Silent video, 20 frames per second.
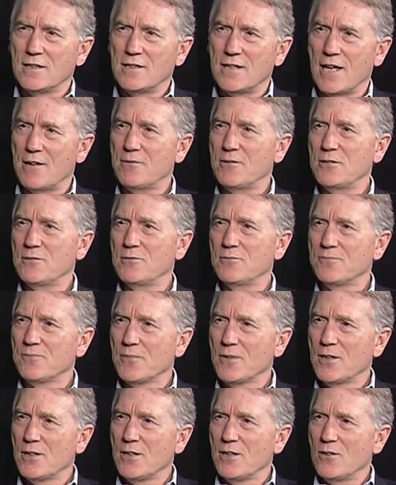David,
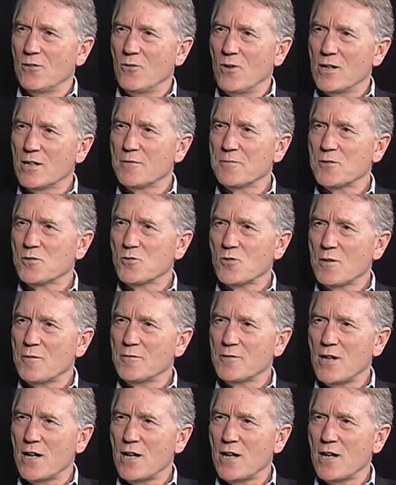welcome to Stream of